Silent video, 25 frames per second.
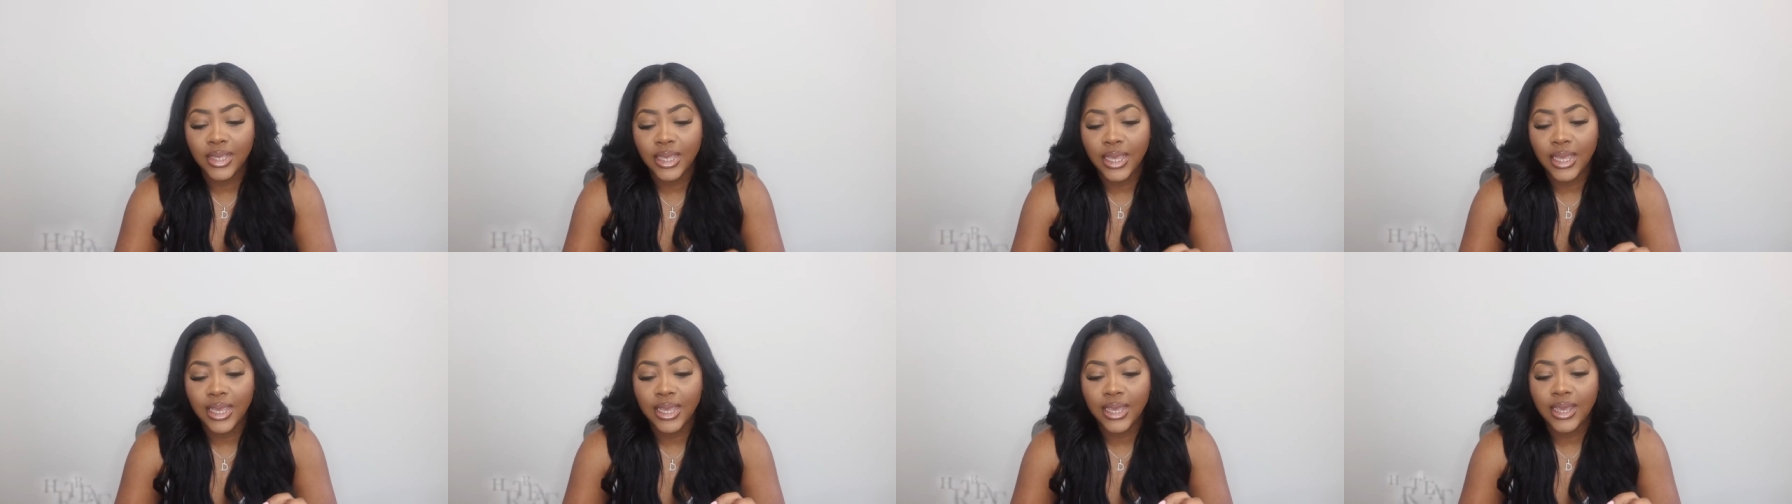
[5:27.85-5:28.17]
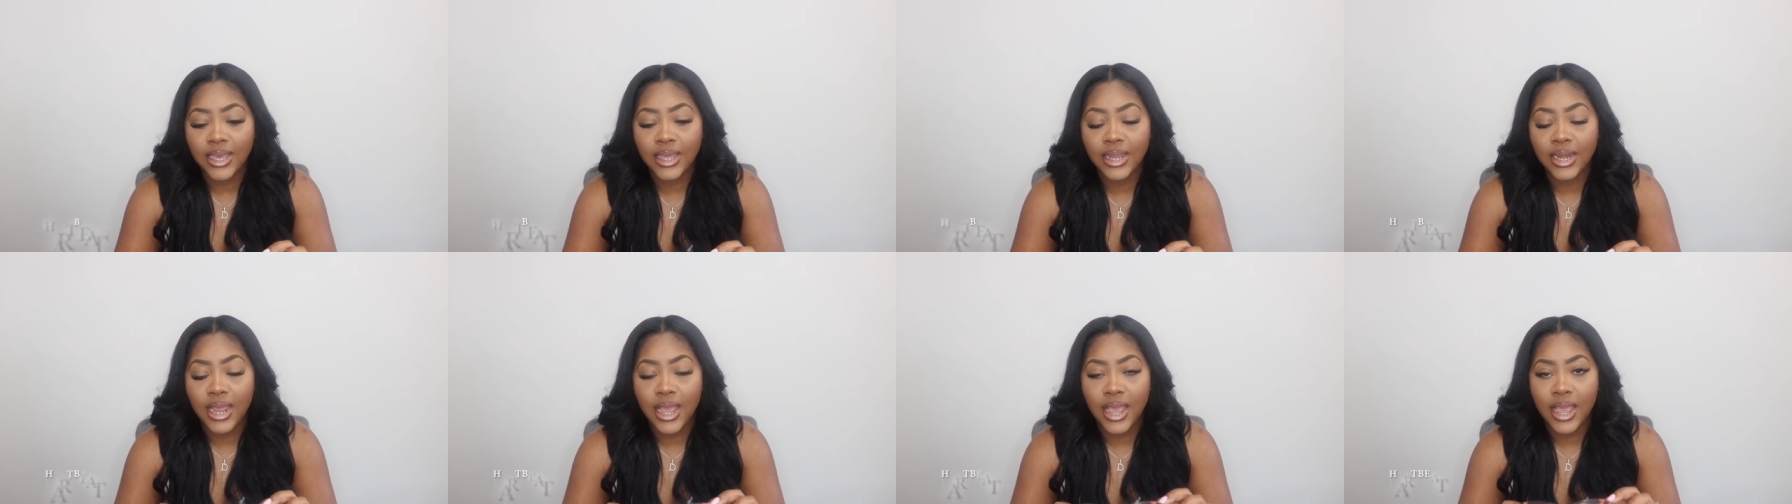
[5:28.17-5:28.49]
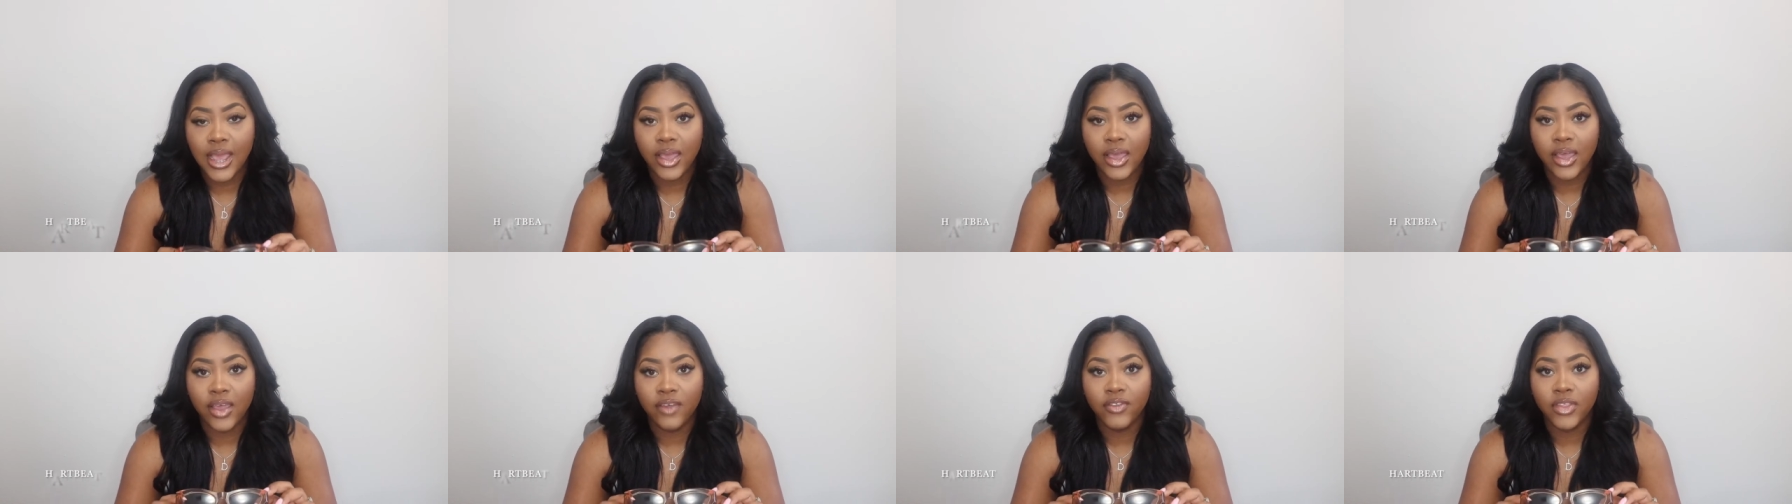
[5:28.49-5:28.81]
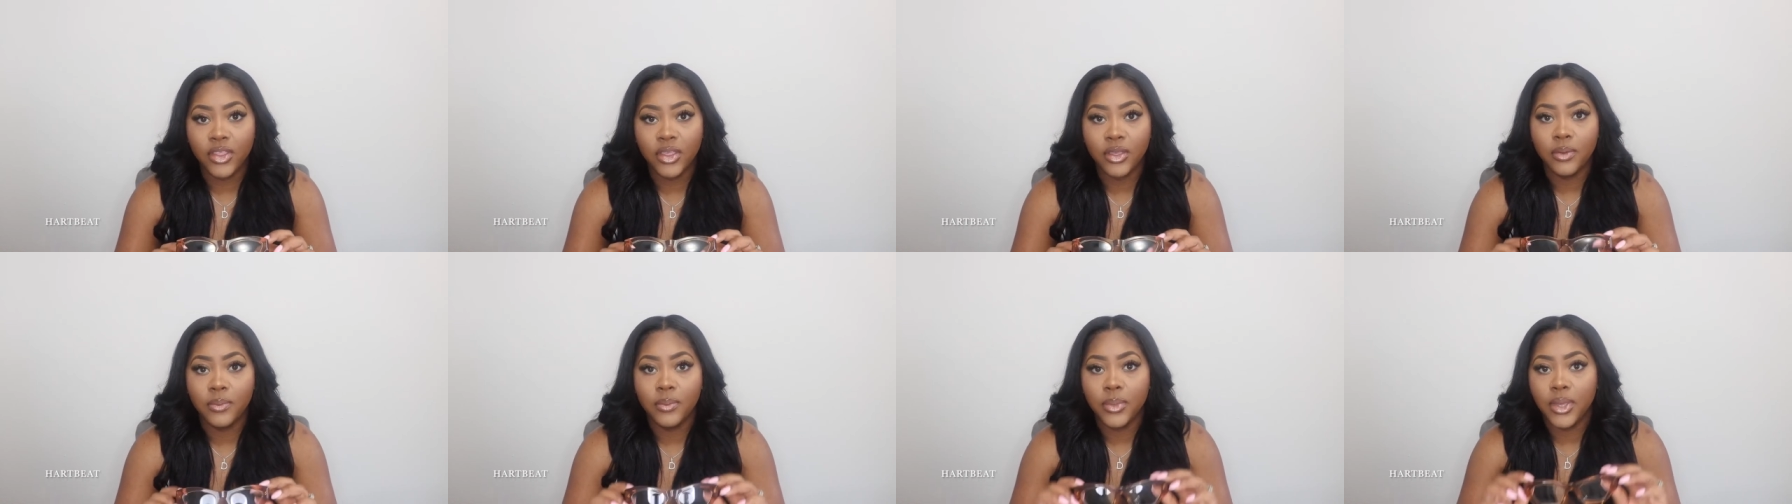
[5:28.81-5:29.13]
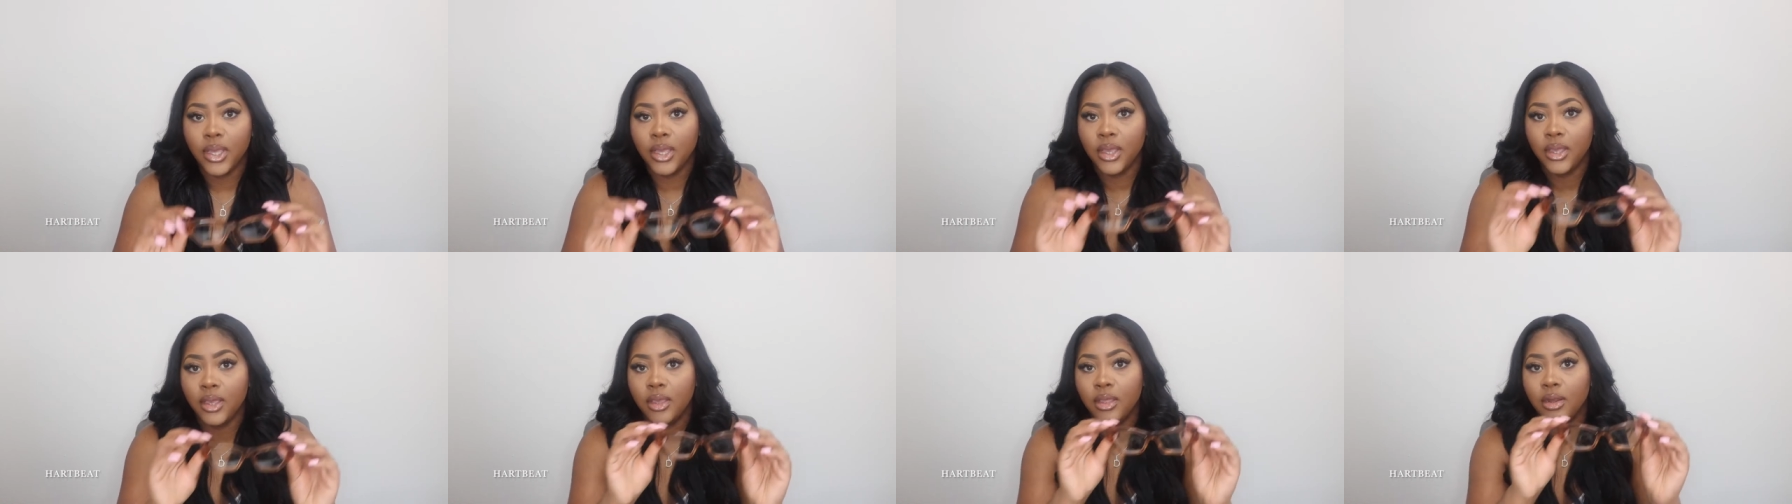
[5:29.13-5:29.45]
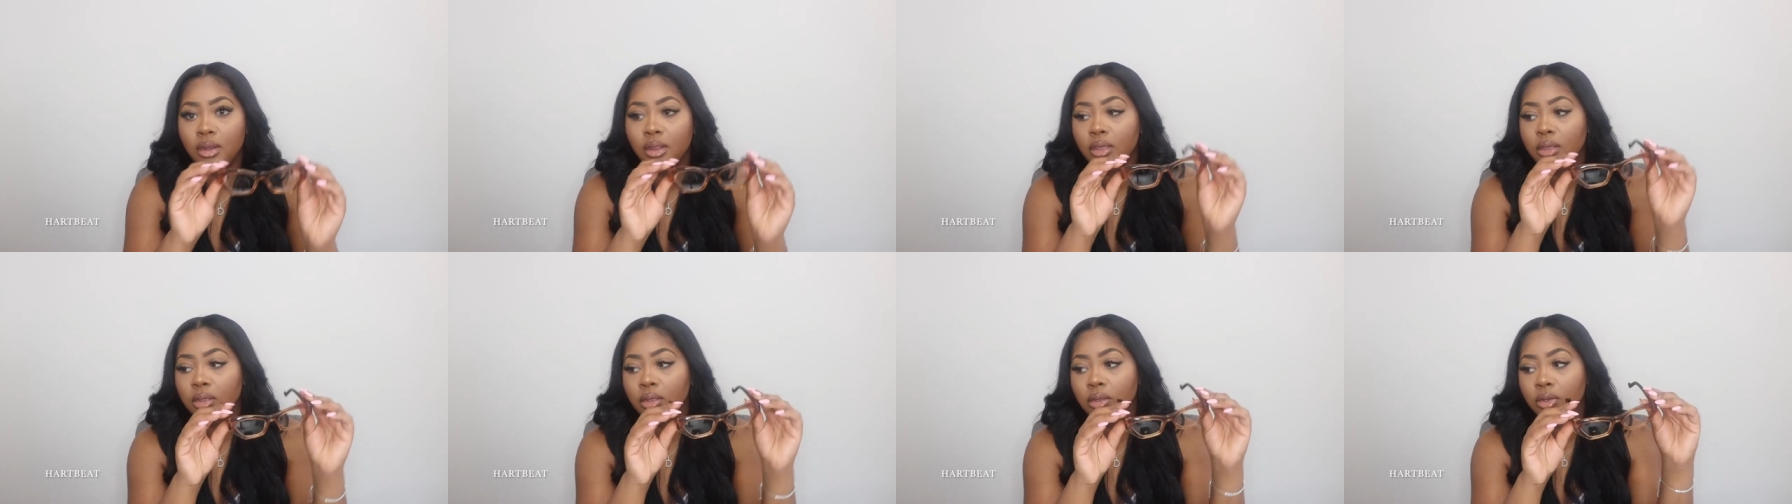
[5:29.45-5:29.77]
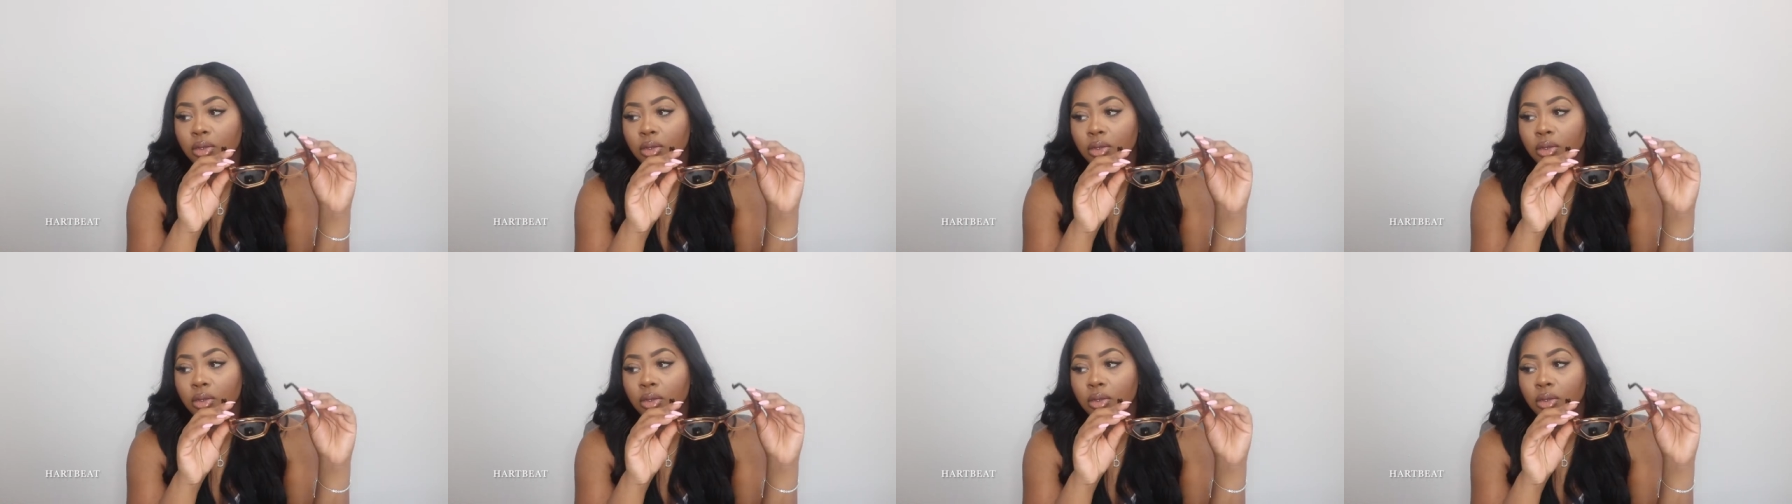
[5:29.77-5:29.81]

and I have them in